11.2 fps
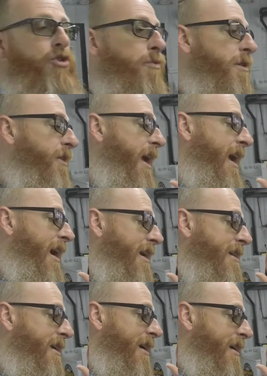with,
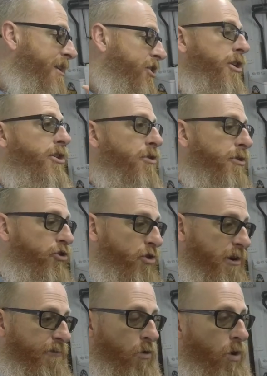and it's going to do the
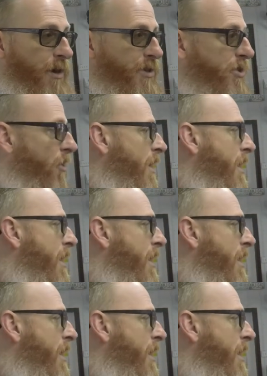trick for us. So